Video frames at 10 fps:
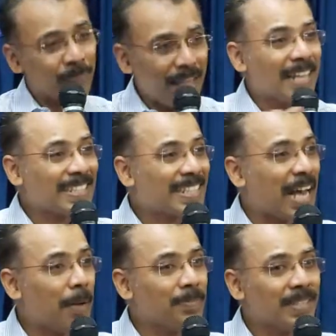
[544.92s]
Thus
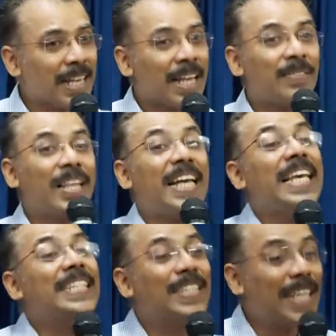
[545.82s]
comes the
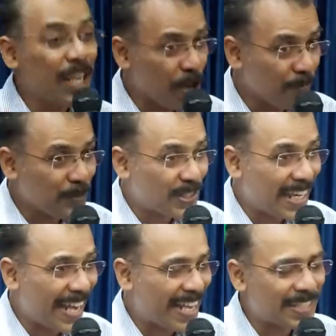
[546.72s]
hissing of
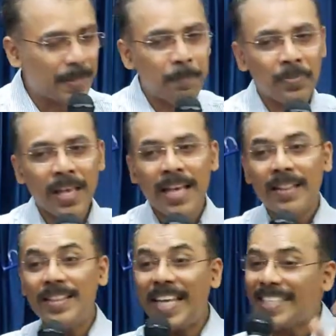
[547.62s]
snakes.
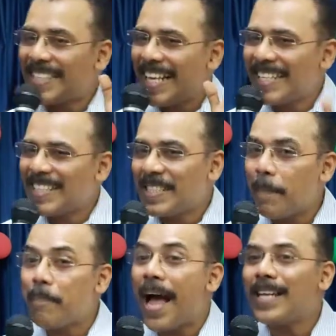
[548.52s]
This is
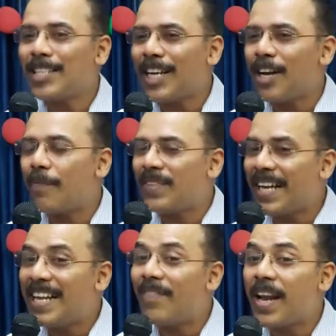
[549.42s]
the pattern of
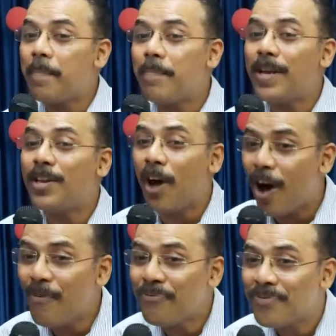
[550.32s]
the development
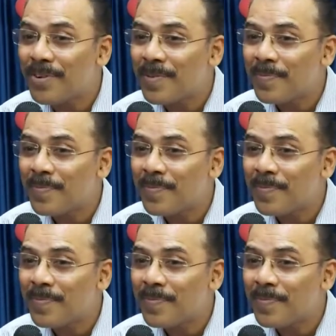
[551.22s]
of